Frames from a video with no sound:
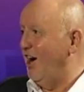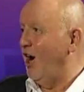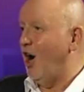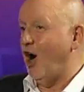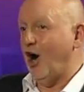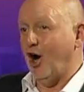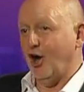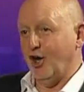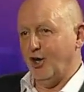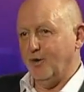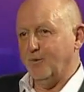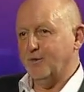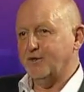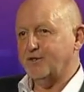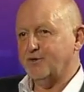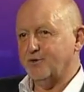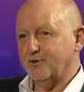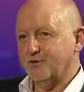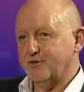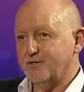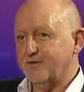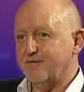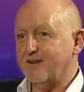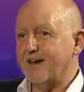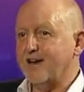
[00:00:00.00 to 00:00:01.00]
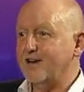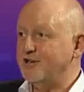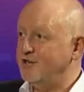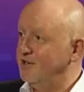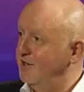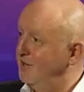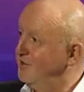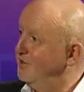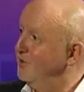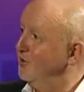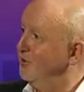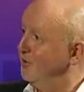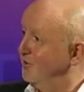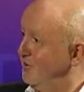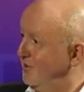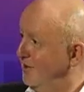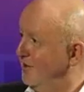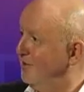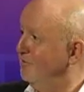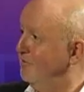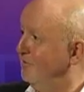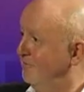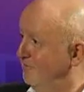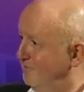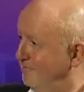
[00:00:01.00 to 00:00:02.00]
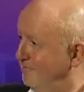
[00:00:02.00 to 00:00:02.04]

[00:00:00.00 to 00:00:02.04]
Are you a source of energy to your team?